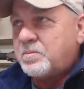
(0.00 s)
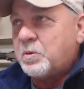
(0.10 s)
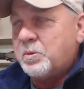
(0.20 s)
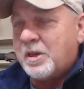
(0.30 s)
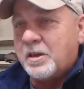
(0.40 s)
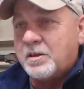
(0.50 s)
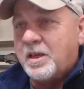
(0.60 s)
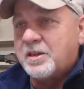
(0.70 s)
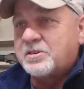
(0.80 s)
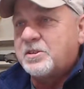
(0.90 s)
We got a
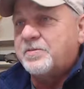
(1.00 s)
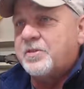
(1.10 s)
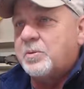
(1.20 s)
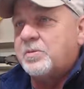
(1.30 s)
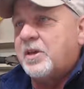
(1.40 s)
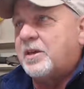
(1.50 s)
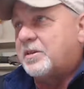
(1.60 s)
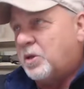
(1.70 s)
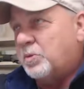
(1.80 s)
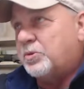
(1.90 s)
lot of stuff that we've got to
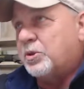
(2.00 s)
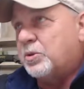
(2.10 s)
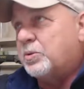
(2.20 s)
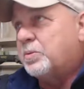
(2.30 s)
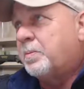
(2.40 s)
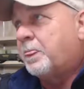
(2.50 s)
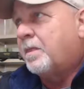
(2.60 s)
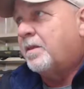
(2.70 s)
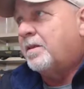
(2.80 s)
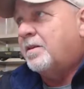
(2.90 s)
go through
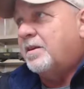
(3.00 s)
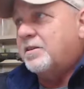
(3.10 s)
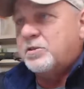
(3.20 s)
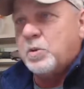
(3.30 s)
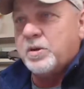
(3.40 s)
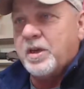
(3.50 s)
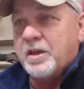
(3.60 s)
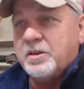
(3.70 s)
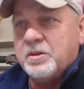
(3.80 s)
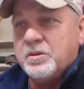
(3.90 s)
and sort
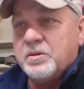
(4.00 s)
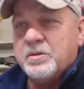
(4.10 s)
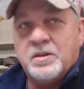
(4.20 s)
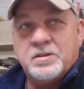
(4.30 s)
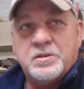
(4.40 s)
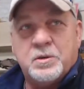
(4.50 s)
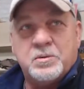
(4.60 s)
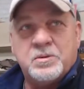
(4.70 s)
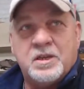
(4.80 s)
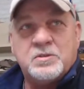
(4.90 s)
out here.
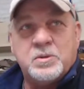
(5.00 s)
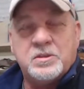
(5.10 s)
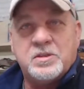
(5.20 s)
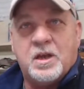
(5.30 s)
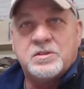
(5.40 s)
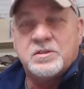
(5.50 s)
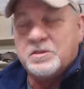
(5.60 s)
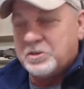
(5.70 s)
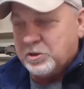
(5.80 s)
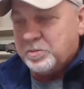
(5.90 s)
So next week's
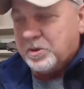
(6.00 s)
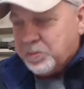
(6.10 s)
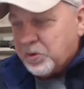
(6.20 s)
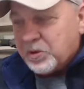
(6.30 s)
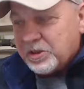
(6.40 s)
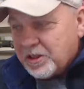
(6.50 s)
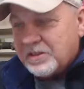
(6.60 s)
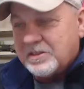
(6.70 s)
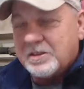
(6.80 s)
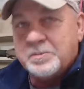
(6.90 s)
auctions should be pretty
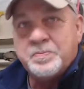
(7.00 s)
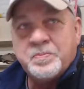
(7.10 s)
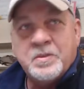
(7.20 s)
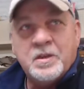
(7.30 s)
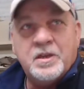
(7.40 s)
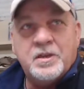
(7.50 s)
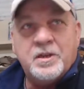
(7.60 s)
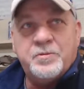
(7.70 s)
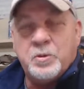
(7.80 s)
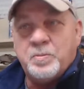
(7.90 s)
decent. And
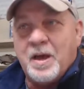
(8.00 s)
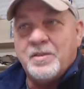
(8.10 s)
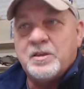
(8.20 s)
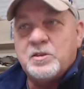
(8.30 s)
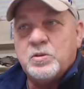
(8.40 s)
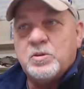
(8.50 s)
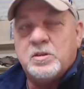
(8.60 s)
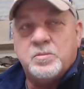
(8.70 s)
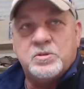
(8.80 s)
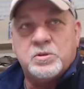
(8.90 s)
if we buy that unit
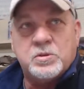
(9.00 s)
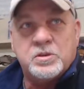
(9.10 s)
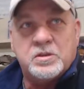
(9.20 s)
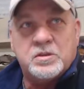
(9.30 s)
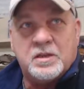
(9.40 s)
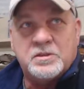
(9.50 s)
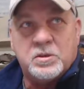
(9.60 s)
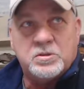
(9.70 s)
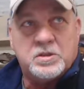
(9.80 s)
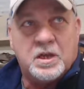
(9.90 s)
in Missouri, I
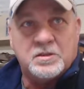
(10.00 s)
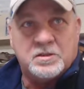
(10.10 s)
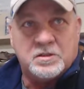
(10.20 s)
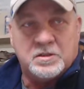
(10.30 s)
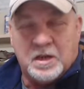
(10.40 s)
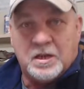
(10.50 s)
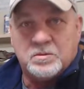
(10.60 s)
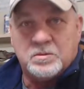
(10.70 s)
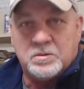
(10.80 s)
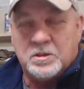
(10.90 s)
told you guys the other night
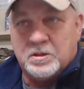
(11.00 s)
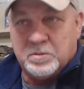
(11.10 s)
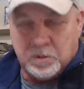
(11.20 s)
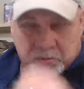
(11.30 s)
what